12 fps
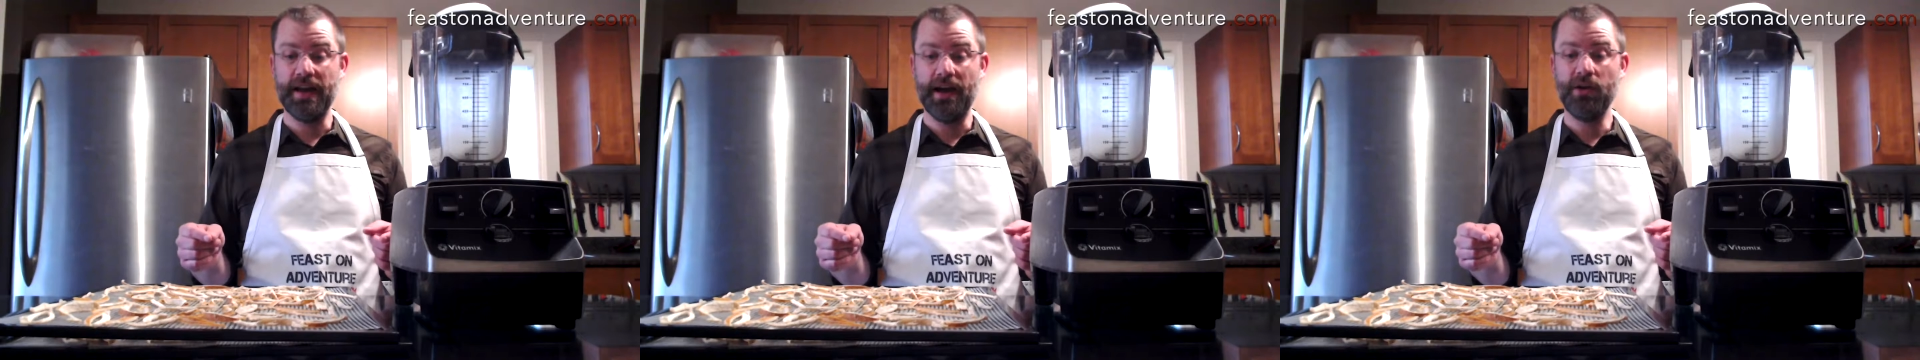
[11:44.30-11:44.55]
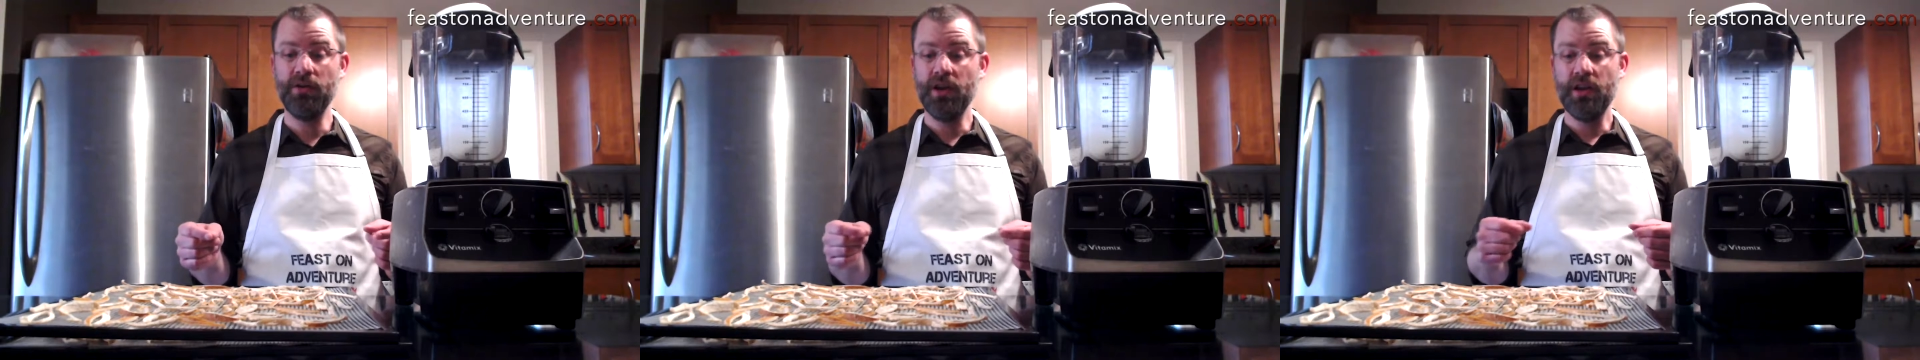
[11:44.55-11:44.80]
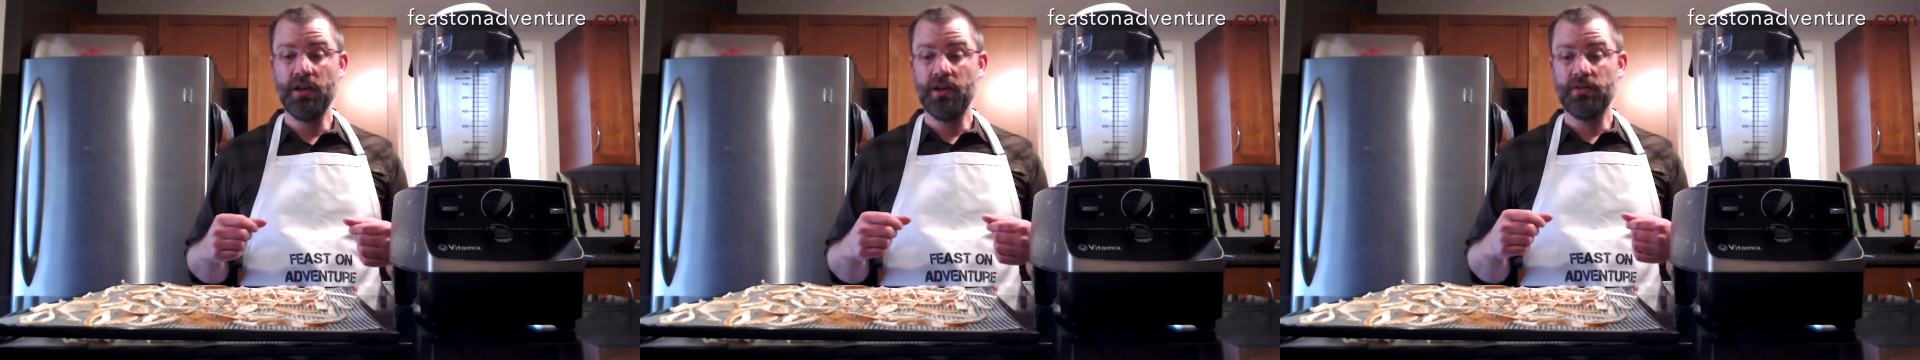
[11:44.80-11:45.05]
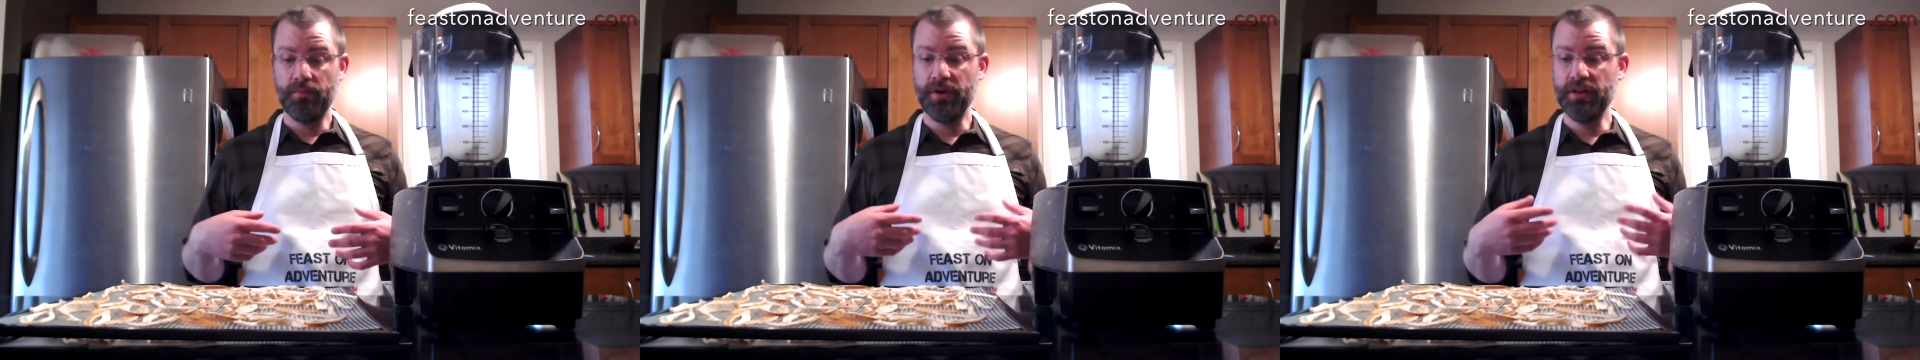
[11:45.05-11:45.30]
now,
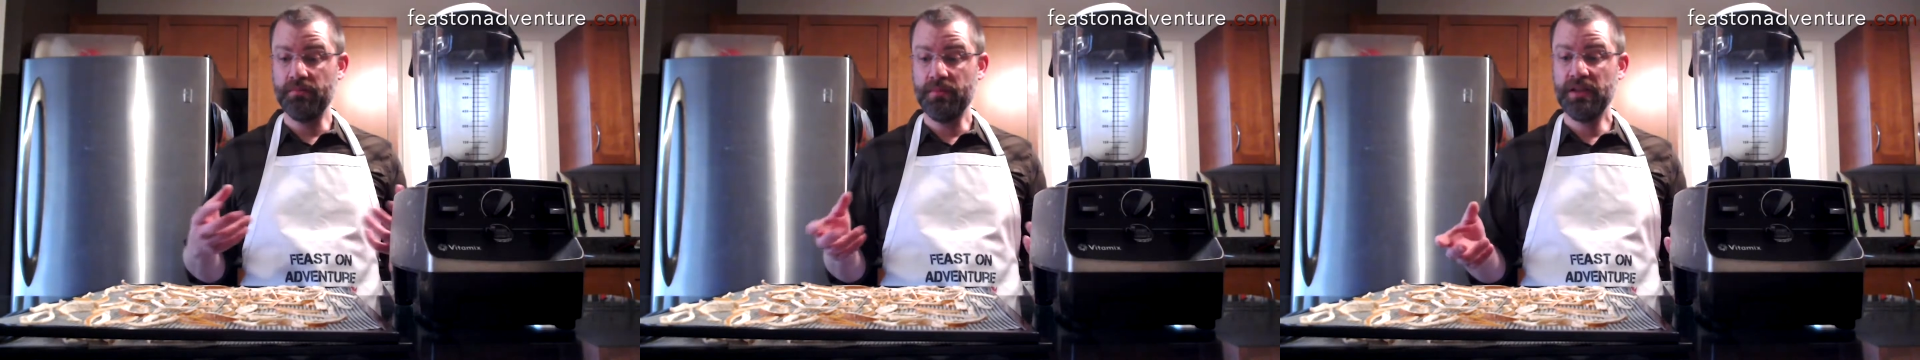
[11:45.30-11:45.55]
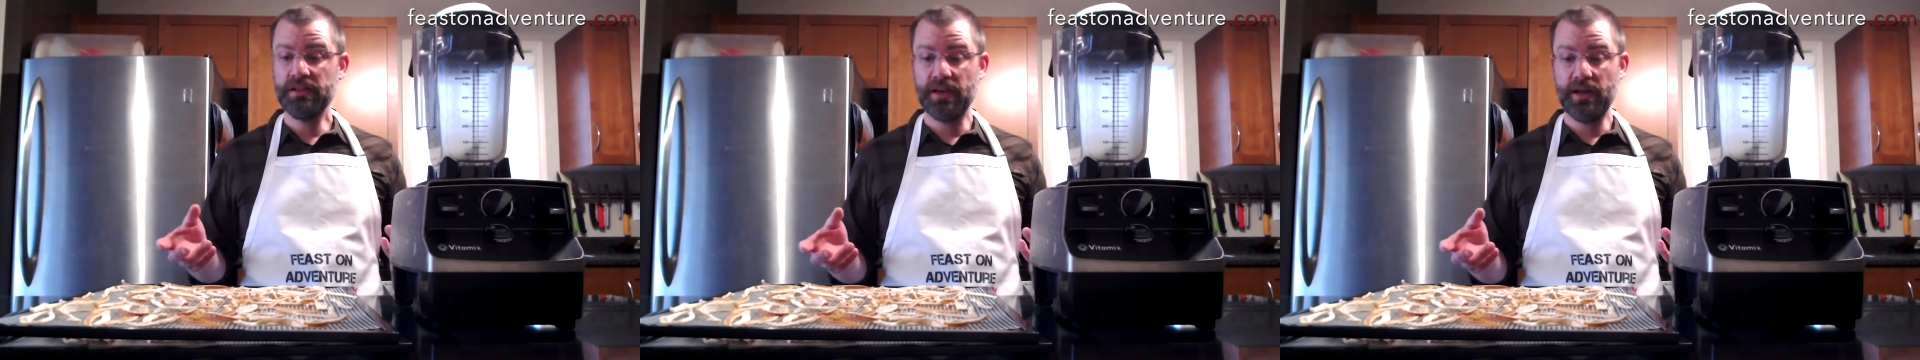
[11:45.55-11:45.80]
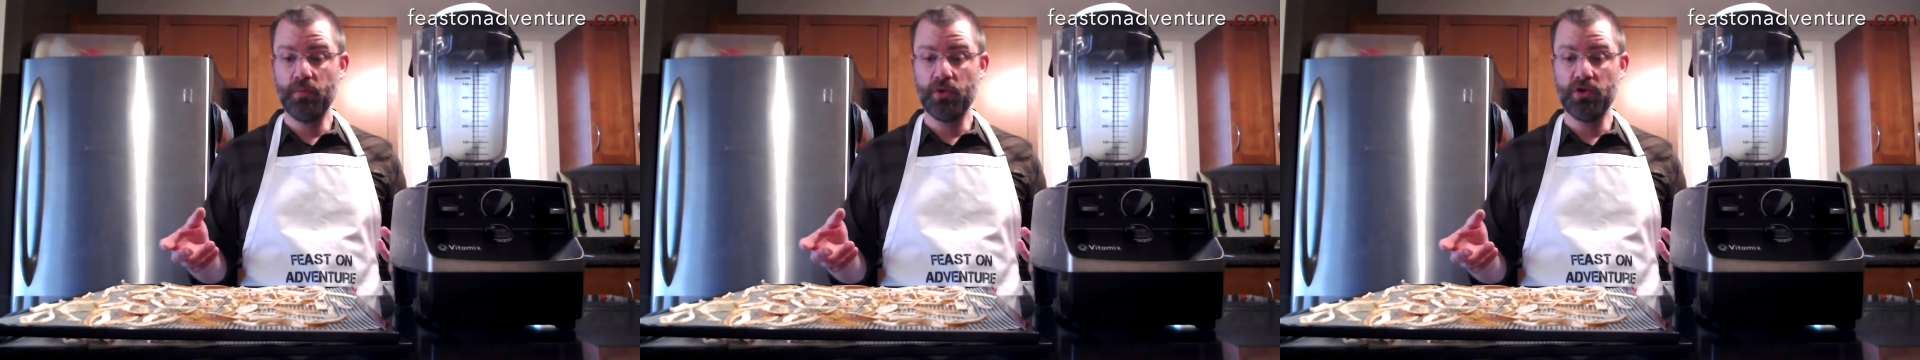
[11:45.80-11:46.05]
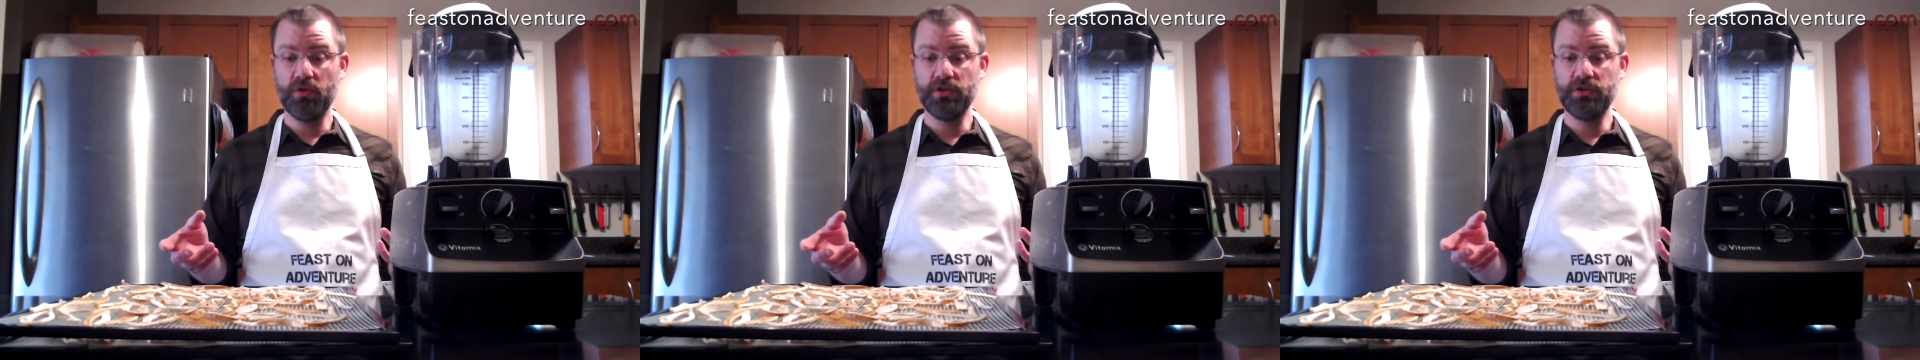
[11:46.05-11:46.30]
but in the meantime we're
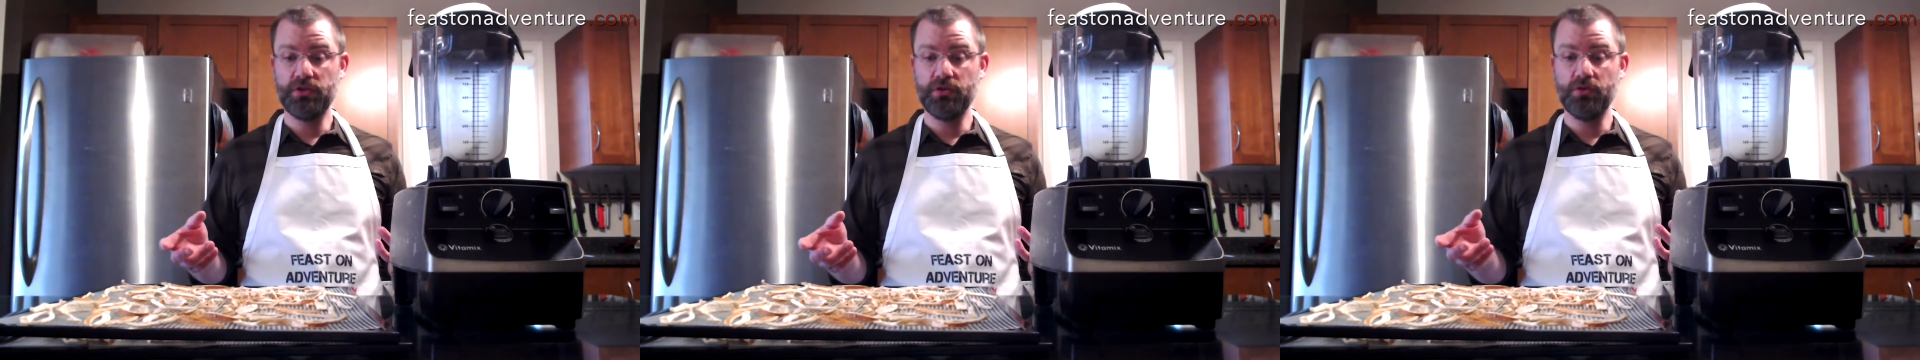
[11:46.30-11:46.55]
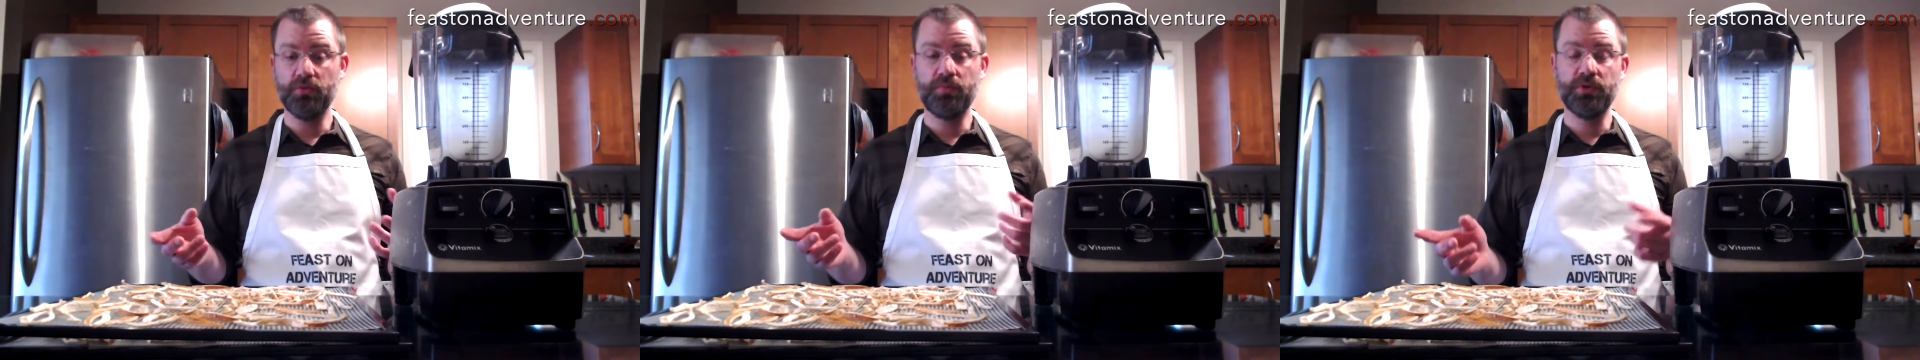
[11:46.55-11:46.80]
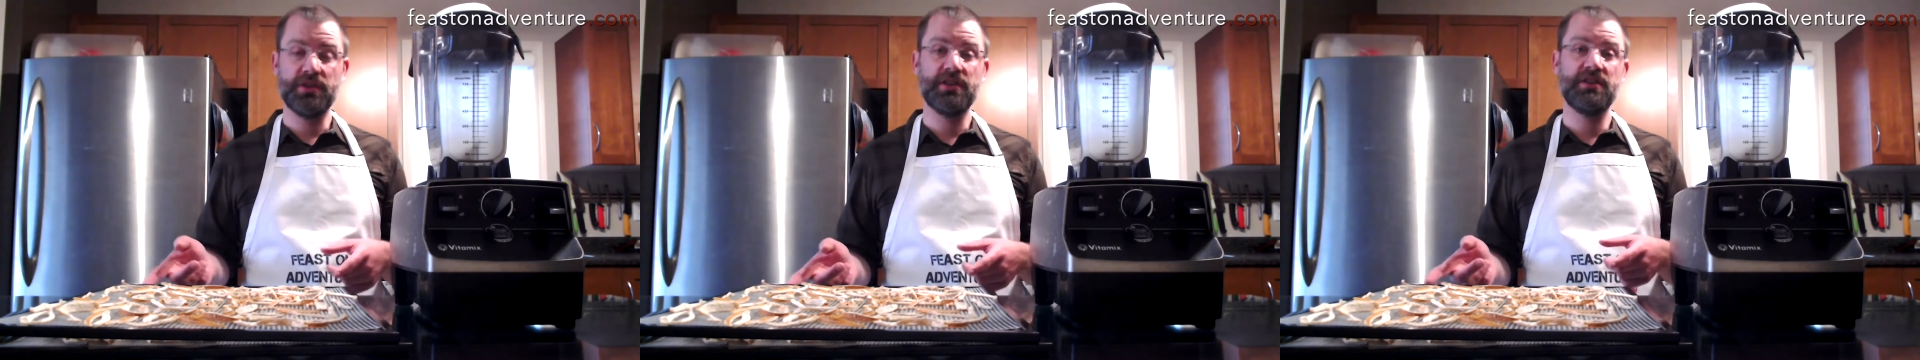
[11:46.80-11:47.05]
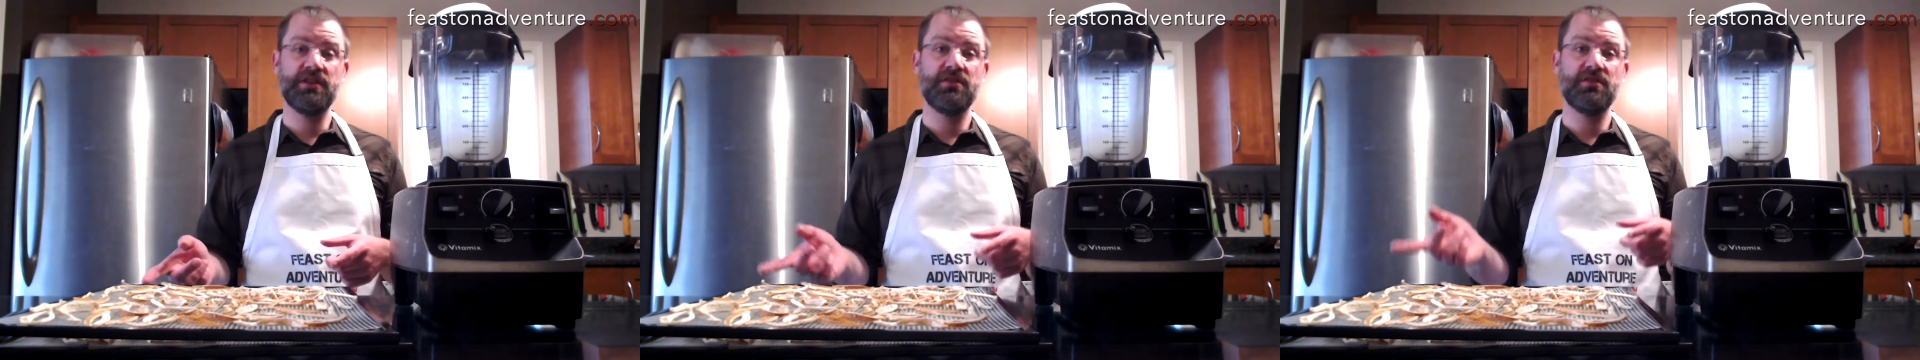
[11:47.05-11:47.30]
going to put
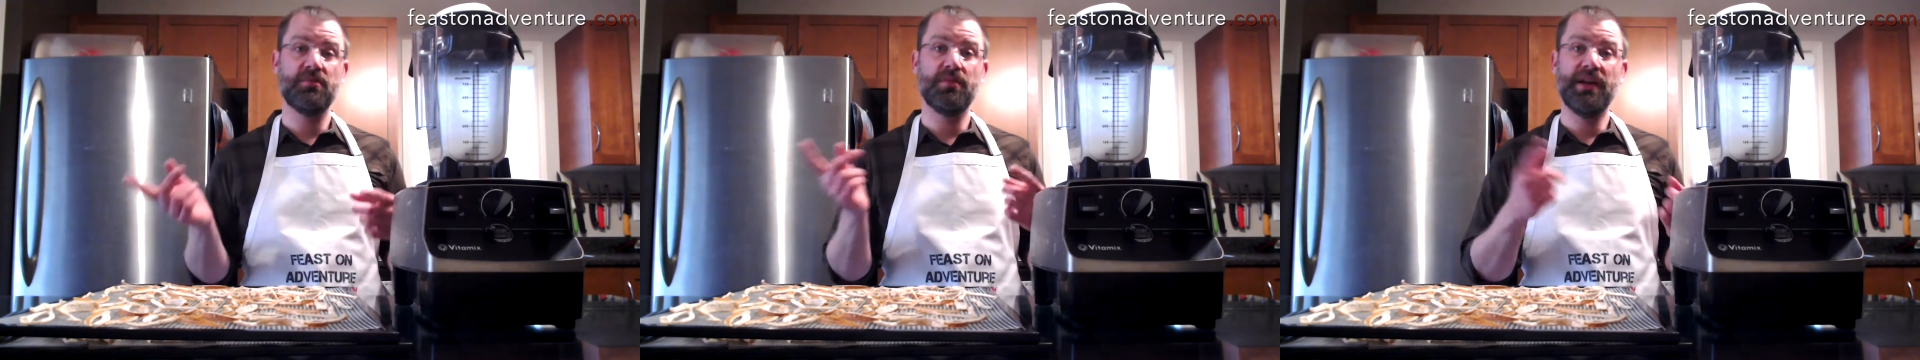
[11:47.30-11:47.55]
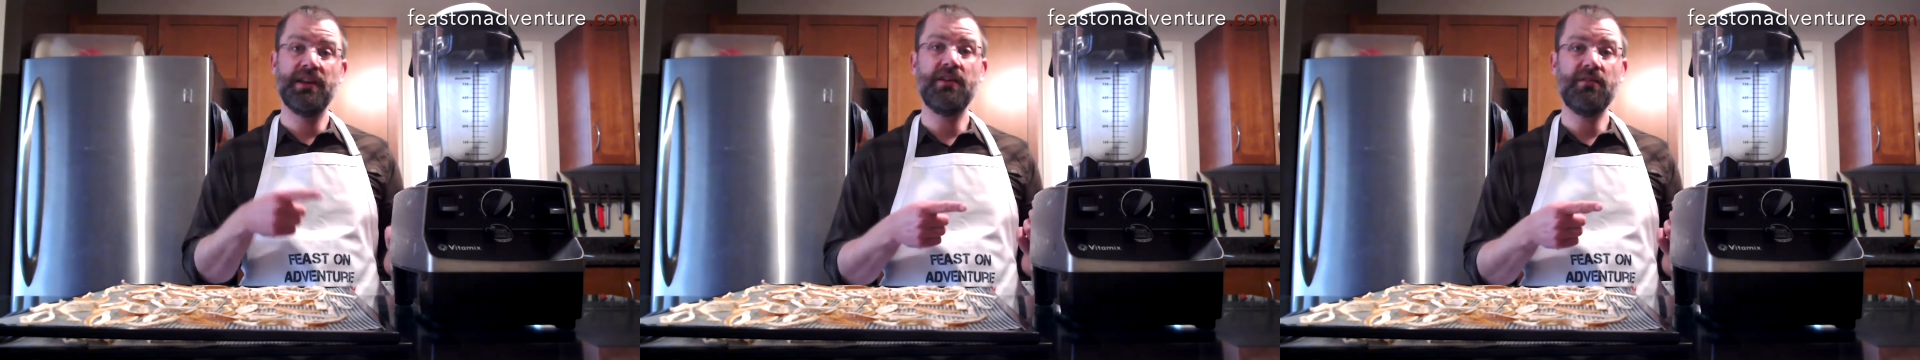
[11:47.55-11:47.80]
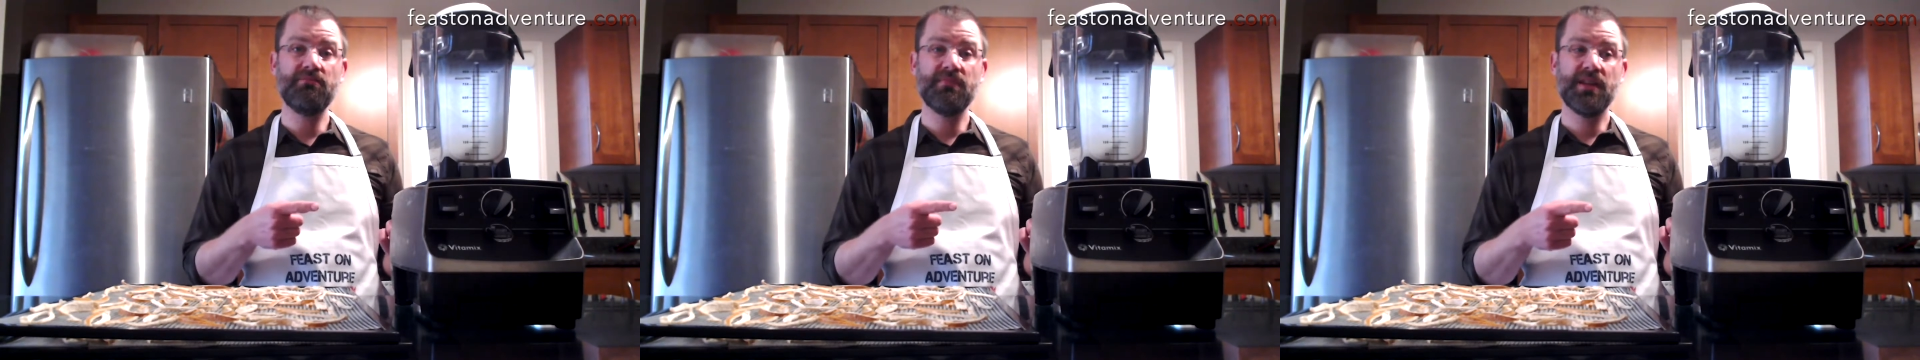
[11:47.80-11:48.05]
this into the blender